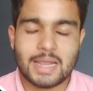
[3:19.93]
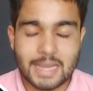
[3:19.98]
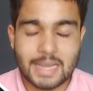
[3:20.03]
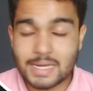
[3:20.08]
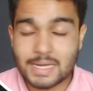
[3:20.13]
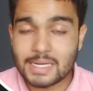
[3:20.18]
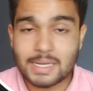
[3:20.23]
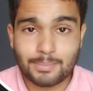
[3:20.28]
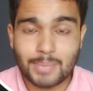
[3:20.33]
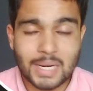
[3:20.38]

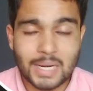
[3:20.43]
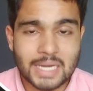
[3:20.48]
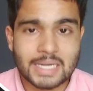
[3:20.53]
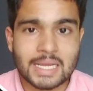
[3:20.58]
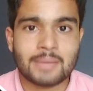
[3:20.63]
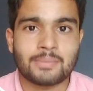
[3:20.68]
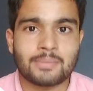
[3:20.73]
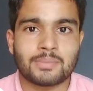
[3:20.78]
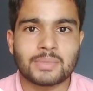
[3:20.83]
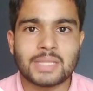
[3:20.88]
in compile
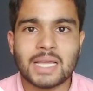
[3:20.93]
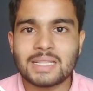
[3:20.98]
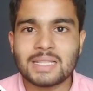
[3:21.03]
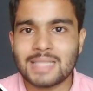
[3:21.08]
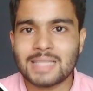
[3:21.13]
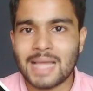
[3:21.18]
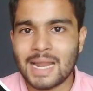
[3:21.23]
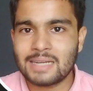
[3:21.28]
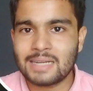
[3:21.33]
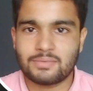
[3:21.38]
time, then
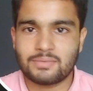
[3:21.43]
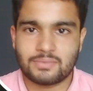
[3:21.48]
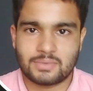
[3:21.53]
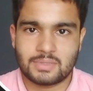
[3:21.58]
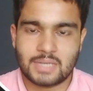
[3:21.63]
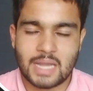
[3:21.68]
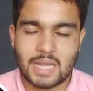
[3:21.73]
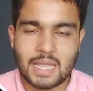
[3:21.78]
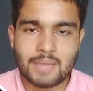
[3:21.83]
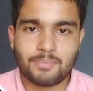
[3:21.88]
that
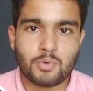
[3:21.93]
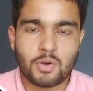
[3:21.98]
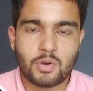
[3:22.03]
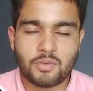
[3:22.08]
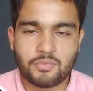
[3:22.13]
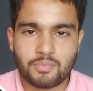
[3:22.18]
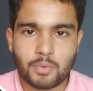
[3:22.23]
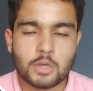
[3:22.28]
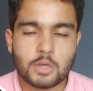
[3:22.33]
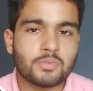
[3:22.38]
type
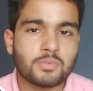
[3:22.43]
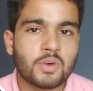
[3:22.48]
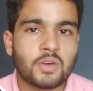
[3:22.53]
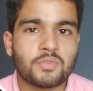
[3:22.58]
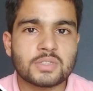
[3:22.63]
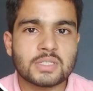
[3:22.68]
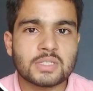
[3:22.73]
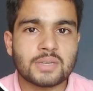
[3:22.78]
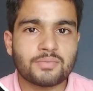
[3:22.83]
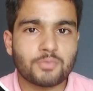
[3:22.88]
of
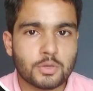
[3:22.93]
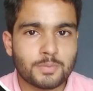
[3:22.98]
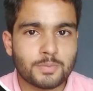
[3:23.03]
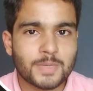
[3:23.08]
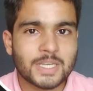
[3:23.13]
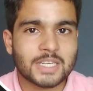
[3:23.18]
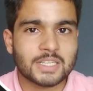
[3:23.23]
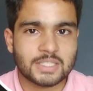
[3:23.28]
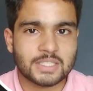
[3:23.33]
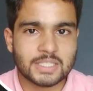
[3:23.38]
polymorphism would be
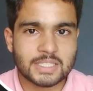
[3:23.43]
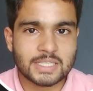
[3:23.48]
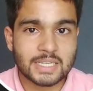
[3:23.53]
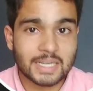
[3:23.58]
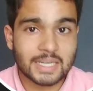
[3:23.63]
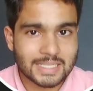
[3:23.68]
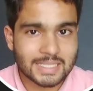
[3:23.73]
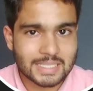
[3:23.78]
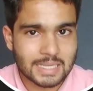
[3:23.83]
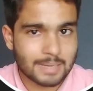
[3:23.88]

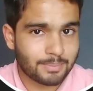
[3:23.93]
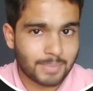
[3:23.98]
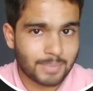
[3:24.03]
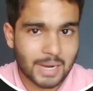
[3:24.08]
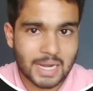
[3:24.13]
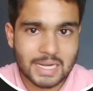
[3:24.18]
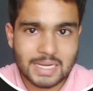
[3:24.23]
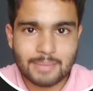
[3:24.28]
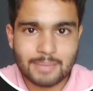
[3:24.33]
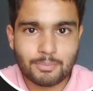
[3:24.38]
considered as
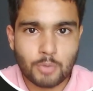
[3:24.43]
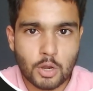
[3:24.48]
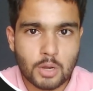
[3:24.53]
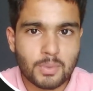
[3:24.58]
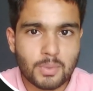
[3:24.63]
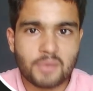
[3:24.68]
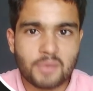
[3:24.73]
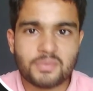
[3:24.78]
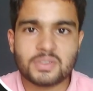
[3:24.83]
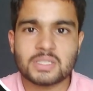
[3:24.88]
compile time
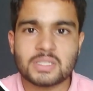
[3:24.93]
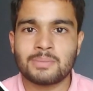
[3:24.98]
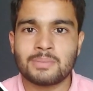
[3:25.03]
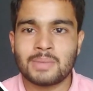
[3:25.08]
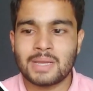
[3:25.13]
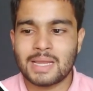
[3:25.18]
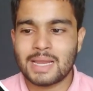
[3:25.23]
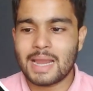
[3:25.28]
polymorphism.